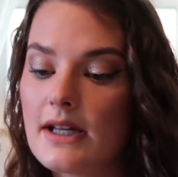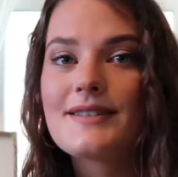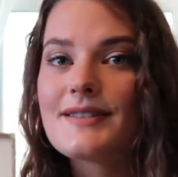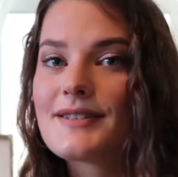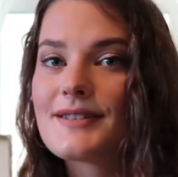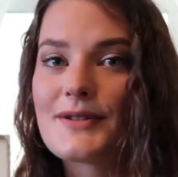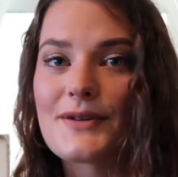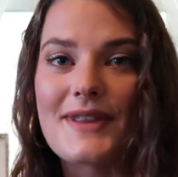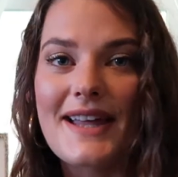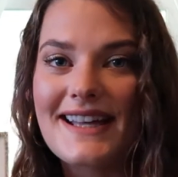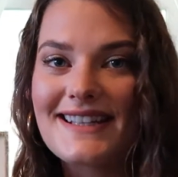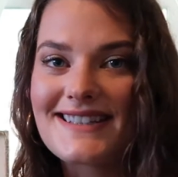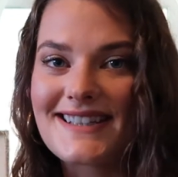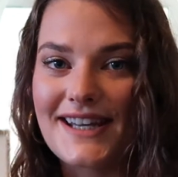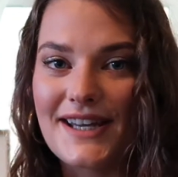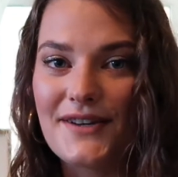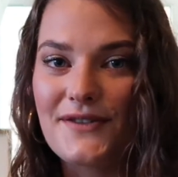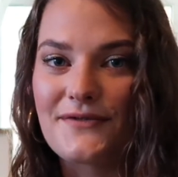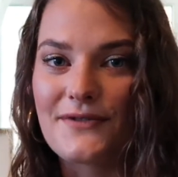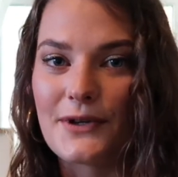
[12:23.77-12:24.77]
So that's
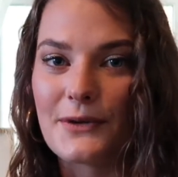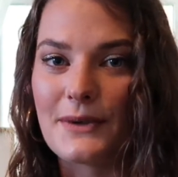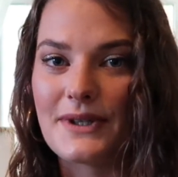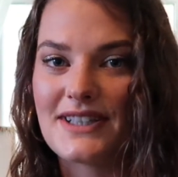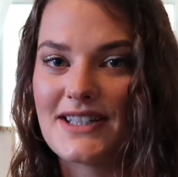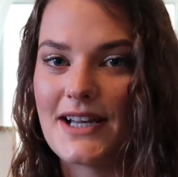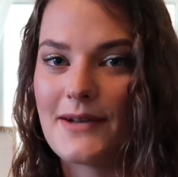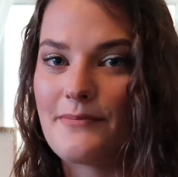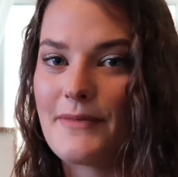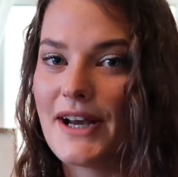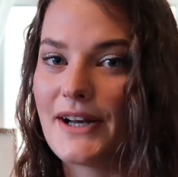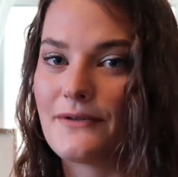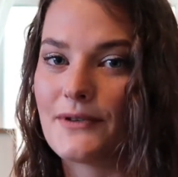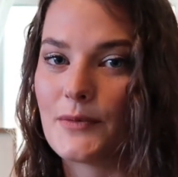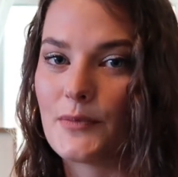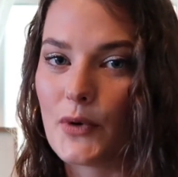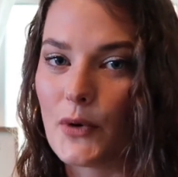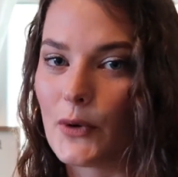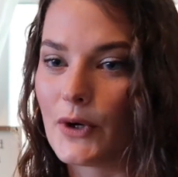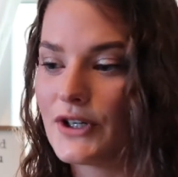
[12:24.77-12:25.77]
it for what's on my
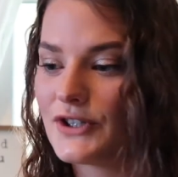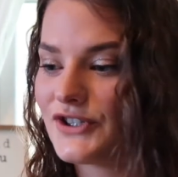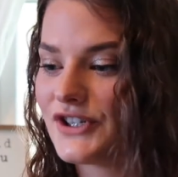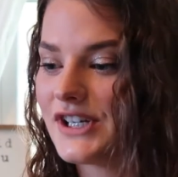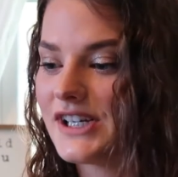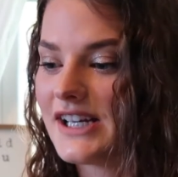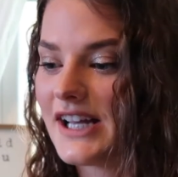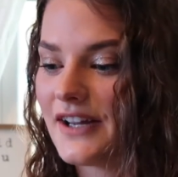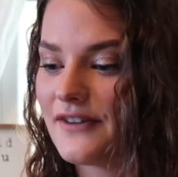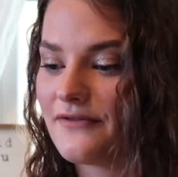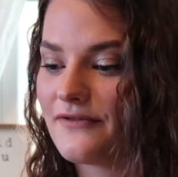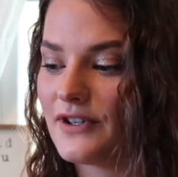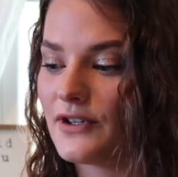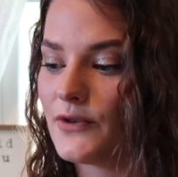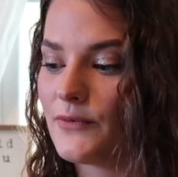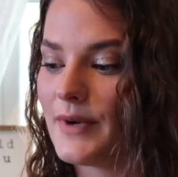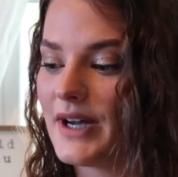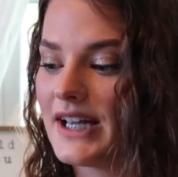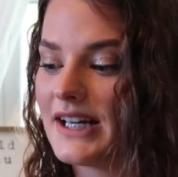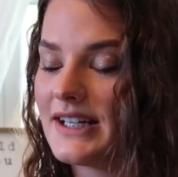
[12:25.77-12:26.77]
report sheet. I
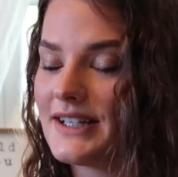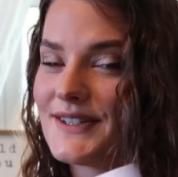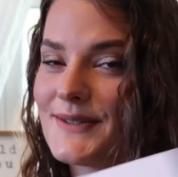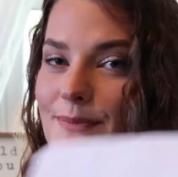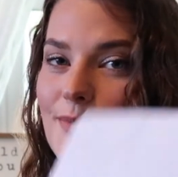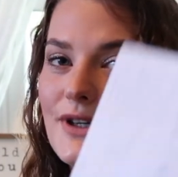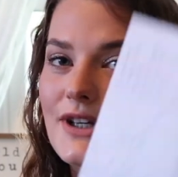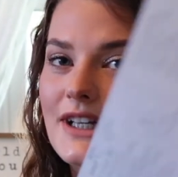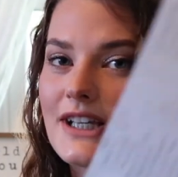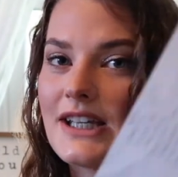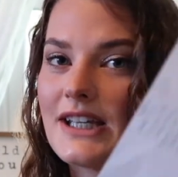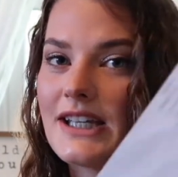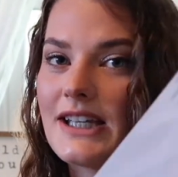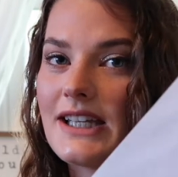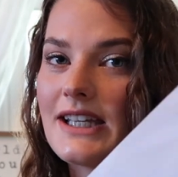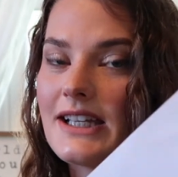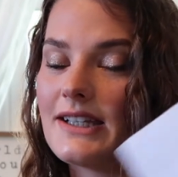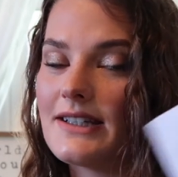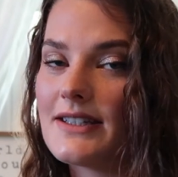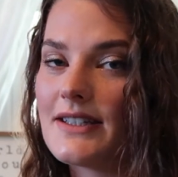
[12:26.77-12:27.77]
feel mine is pretty
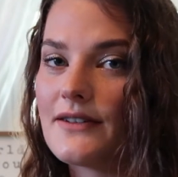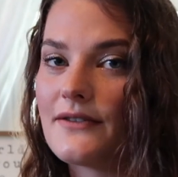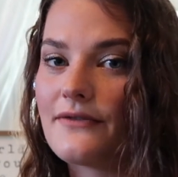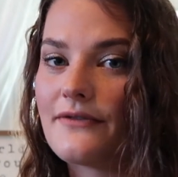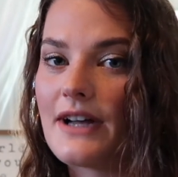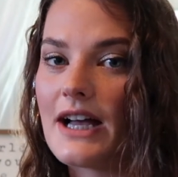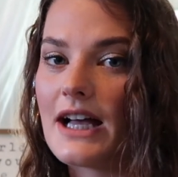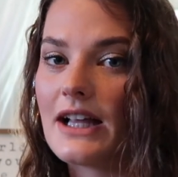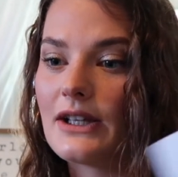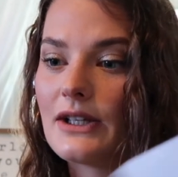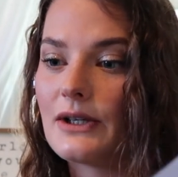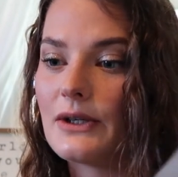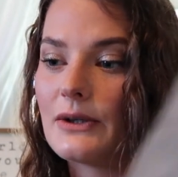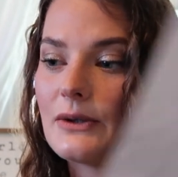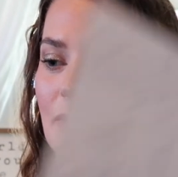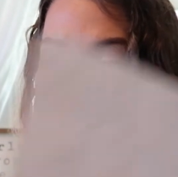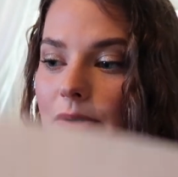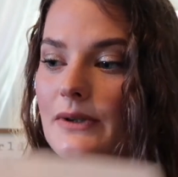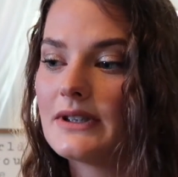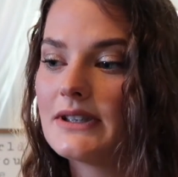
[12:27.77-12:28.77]
easy to
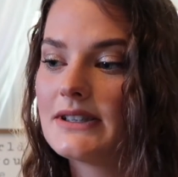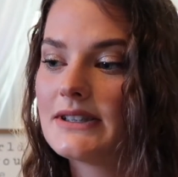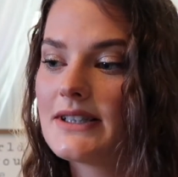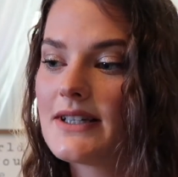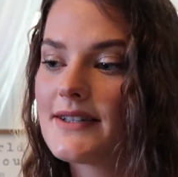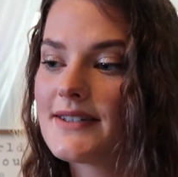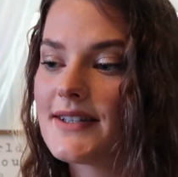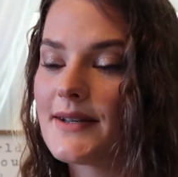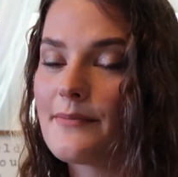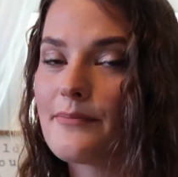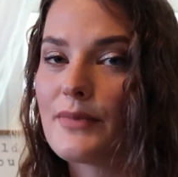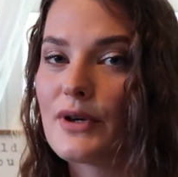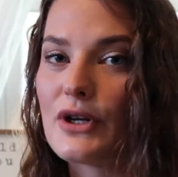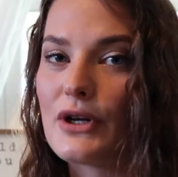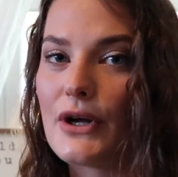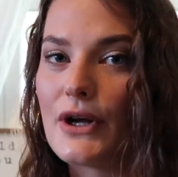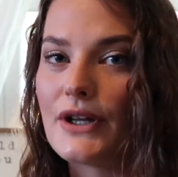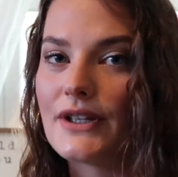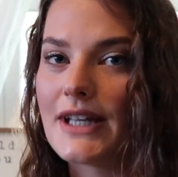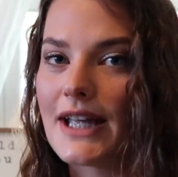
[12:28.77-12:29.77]
follow,
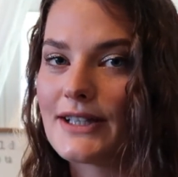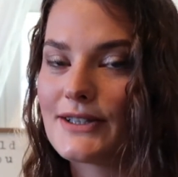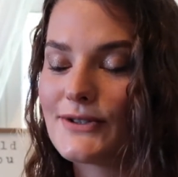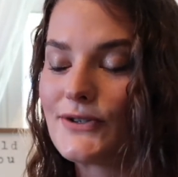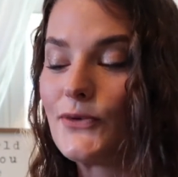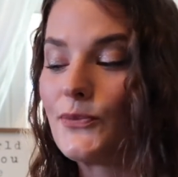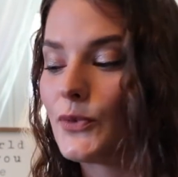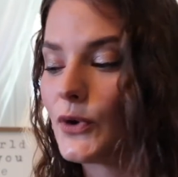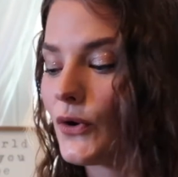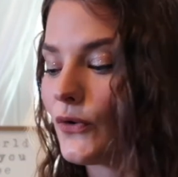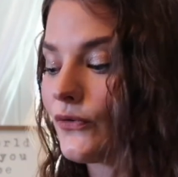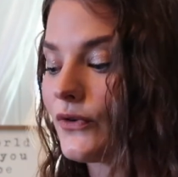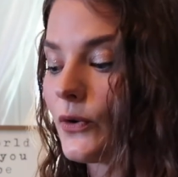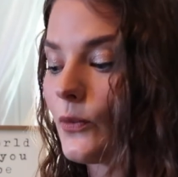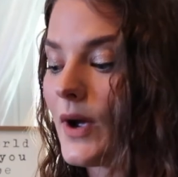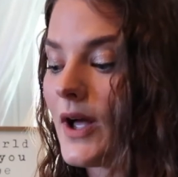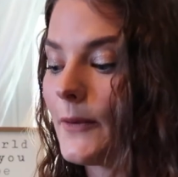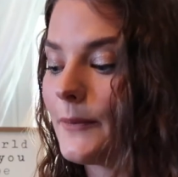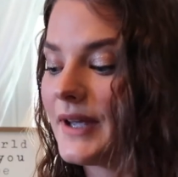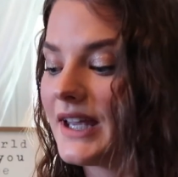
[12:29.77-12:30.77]
simple, not super
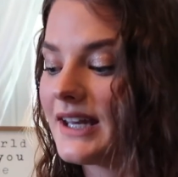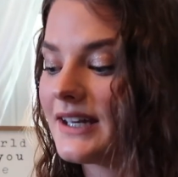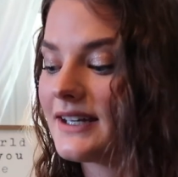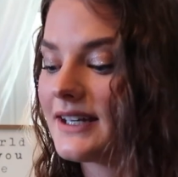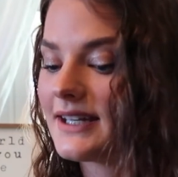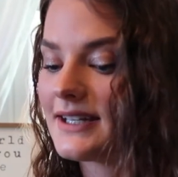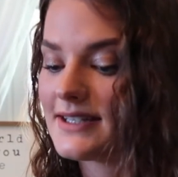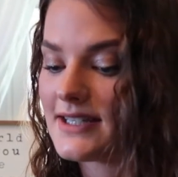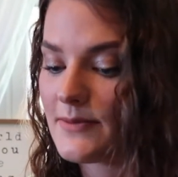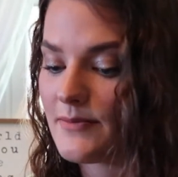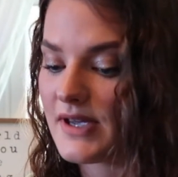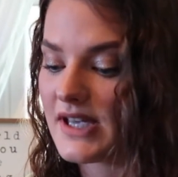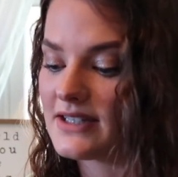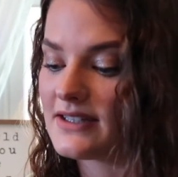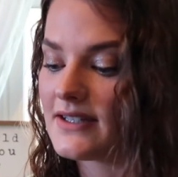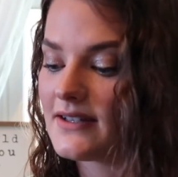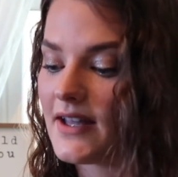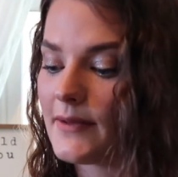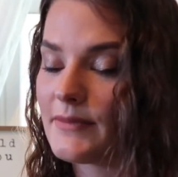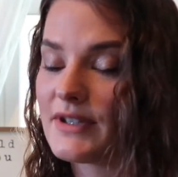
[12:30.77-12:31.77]
overwhelming, easy
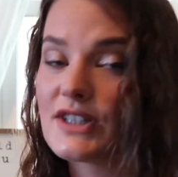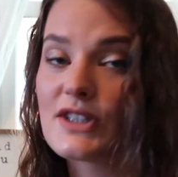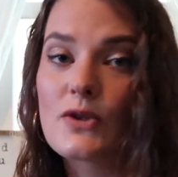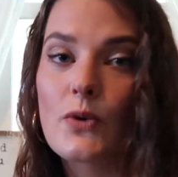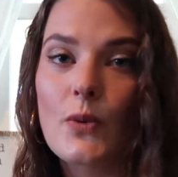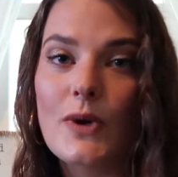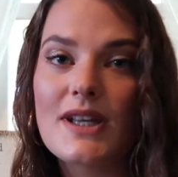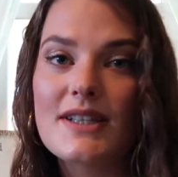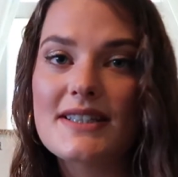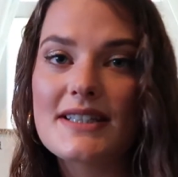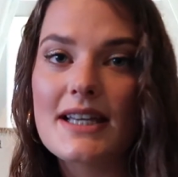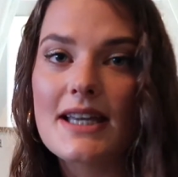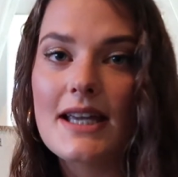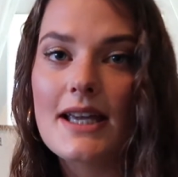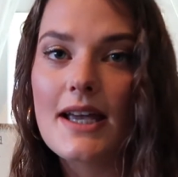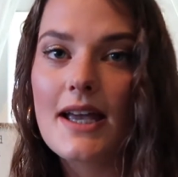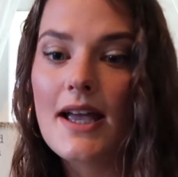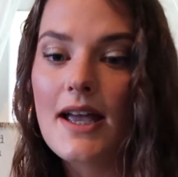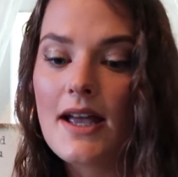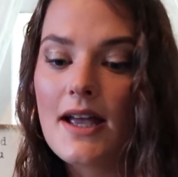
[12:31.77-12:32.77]
peasy lemon
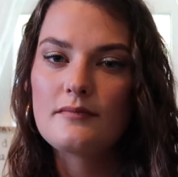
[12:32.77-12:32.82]
squeezy.